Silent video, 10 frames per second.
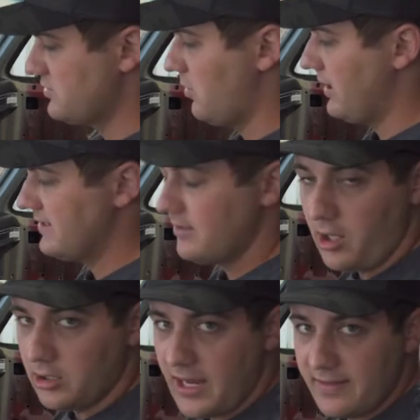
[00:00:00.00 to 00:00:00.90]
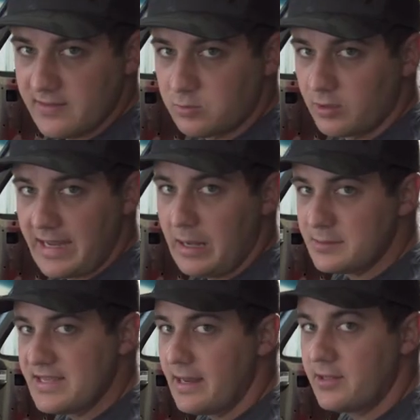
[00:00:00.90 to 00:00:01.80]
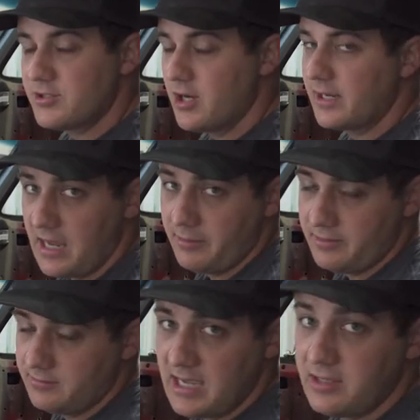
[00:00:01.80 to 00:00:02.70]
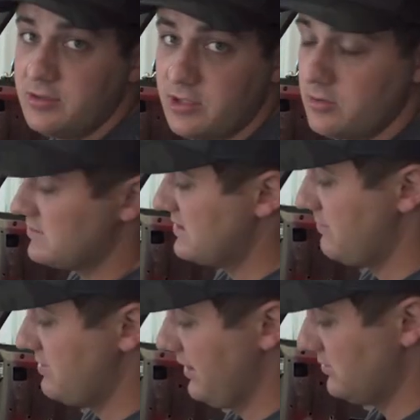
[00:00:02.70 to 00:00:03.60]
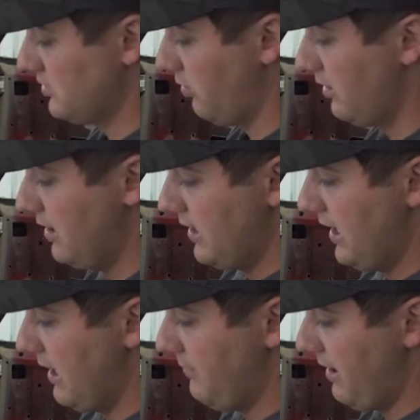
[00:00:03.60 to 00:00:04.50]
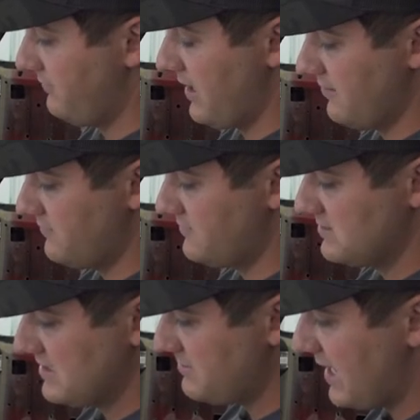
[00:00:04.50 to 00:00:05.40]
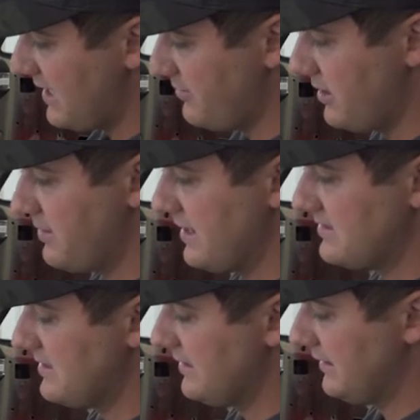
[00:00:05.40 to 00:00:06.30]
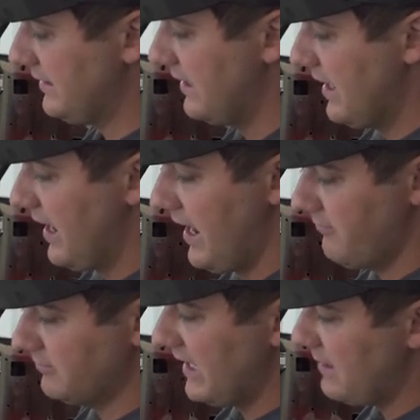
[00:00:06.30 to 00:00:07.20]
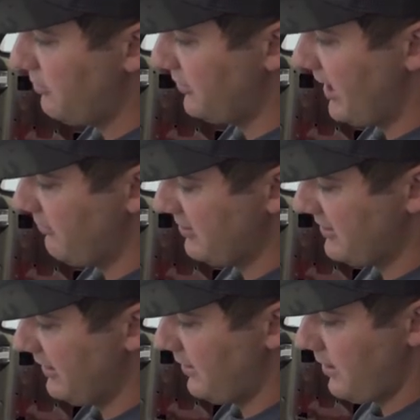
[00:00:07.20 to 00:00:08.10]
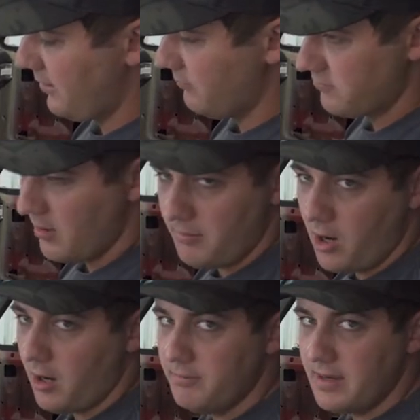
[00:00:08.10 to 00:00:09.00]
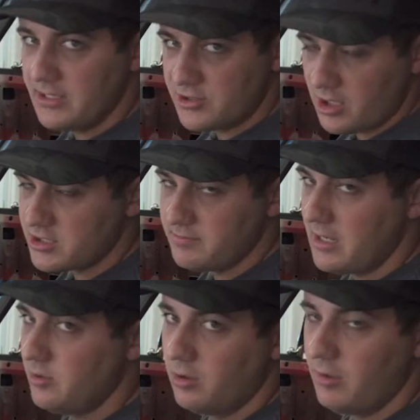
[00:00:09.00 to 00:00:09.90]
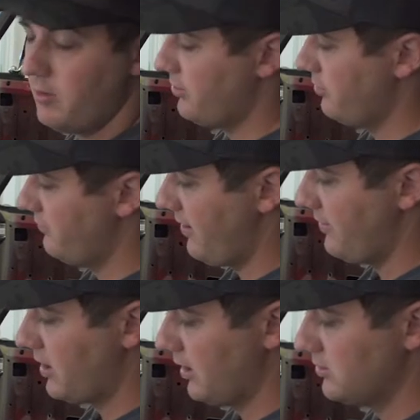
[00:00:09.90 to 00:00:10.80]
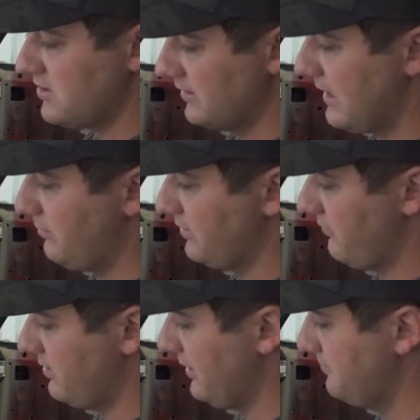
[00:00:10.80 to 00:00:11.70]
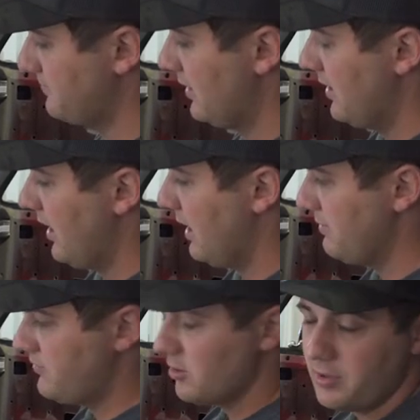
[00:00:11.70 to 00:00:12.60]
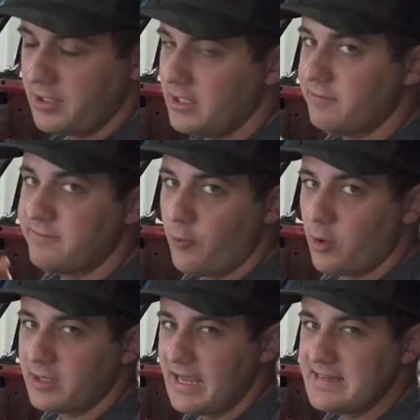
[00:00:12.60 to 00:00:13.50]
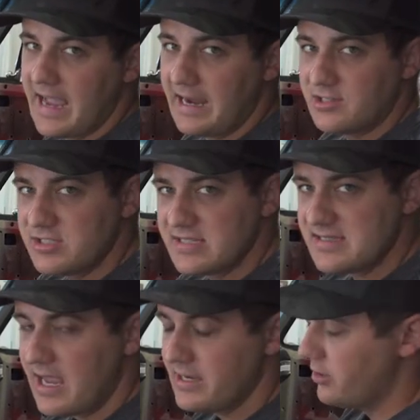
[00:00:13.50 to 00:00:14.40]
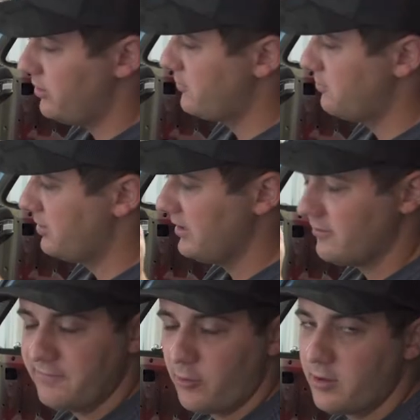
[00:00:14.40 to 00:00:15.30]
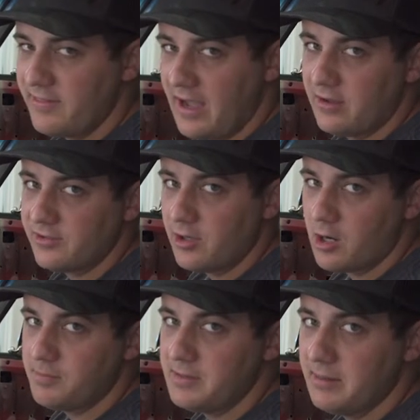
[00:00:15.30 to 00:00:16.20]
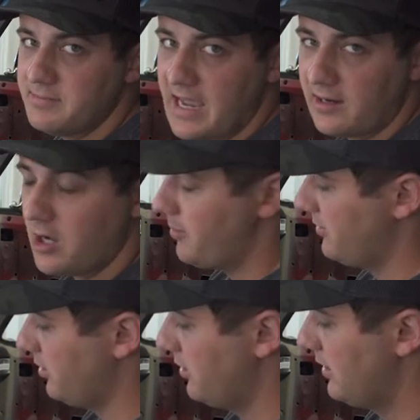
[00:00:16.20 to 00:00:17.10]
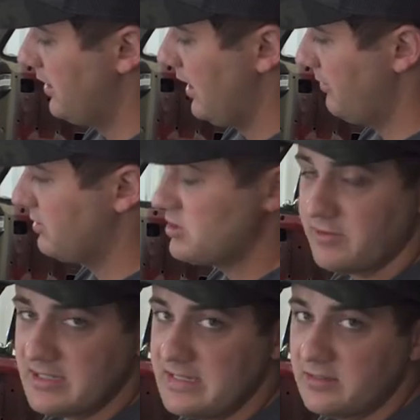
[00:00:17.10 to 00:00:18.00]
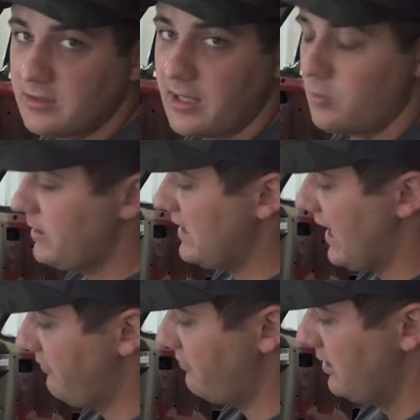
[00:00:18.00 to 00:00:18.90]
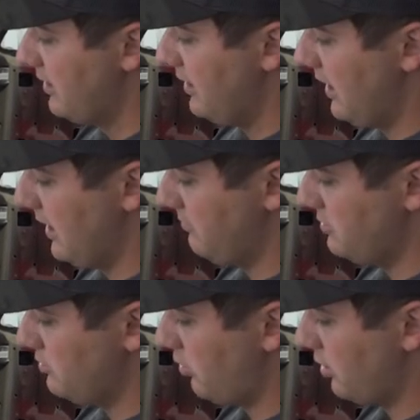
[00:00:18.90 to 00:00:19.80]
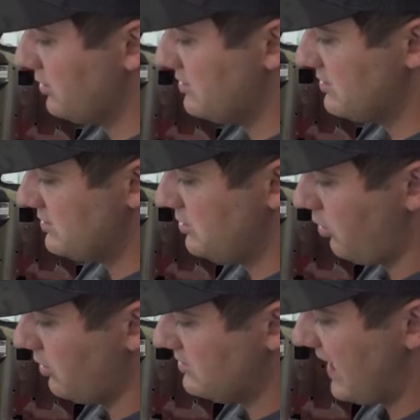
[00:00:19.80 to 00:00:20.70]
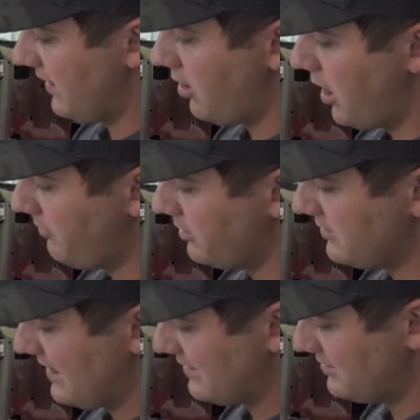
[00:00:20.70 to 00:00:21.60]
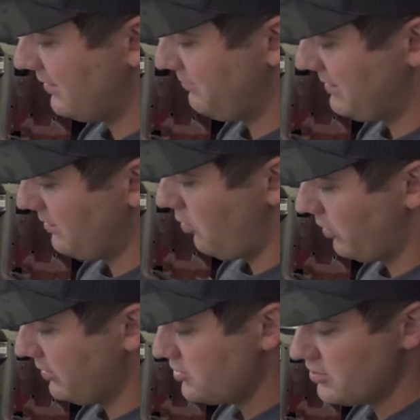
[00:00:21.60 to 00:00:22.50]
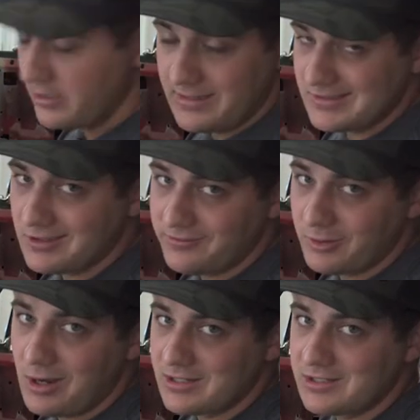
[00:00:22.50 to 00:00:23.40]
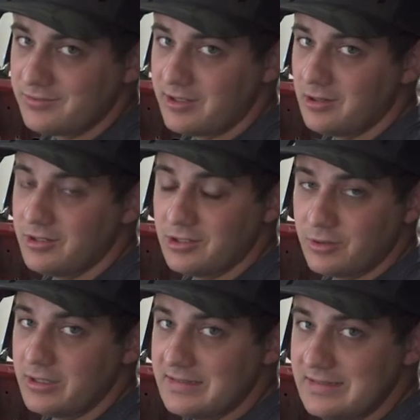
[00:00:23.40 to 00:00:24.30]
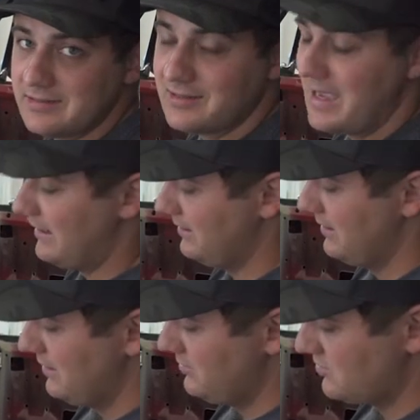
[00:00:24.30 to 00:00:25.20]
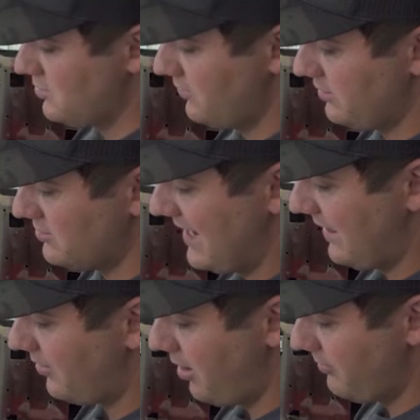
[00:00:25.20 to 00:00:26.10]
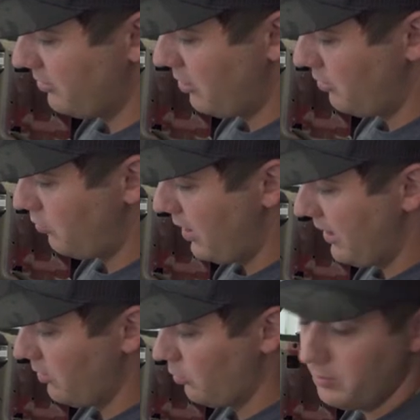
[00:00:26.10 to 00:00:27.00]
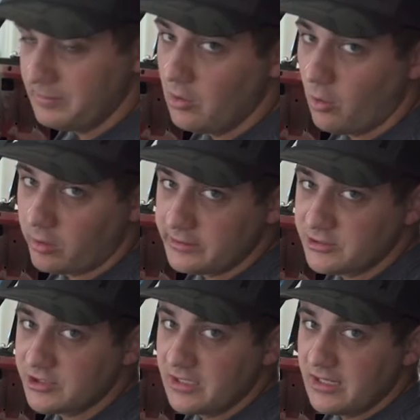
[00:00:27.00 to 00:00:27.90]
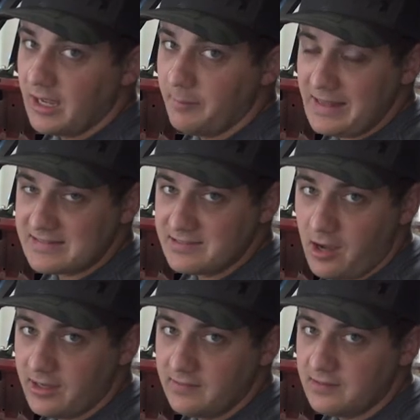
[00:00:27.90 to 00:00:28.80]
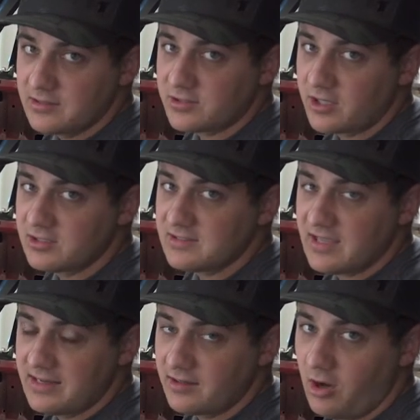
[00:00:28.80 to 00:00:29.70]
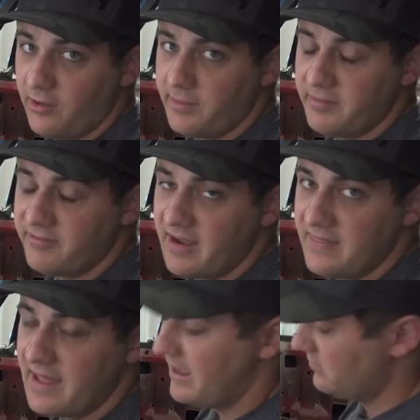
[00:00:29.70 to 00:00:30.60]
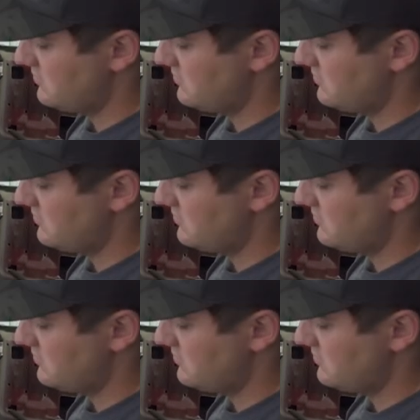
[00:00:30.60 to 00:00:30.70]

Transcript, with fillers: So I did a lot of this work outside of the truck. I would tell you to do the same thing. So um, I've kind of zip tied everything up nice and neatly. I have labeled everything from our instruction manual. I went through and found the colors and labeled everything. Um, if you're putting in a 4K tach, just a side note, if you're putting in a 4,000 RPM tachometer, because um, you have a diesel like we have, um, your, your tachometer is actually gonna be the orange. So if you're watching this video and you're doing a diesel tach, just know that your tachometer wire will be orange. Um, that's not in the instructions. I had to call them to find that out.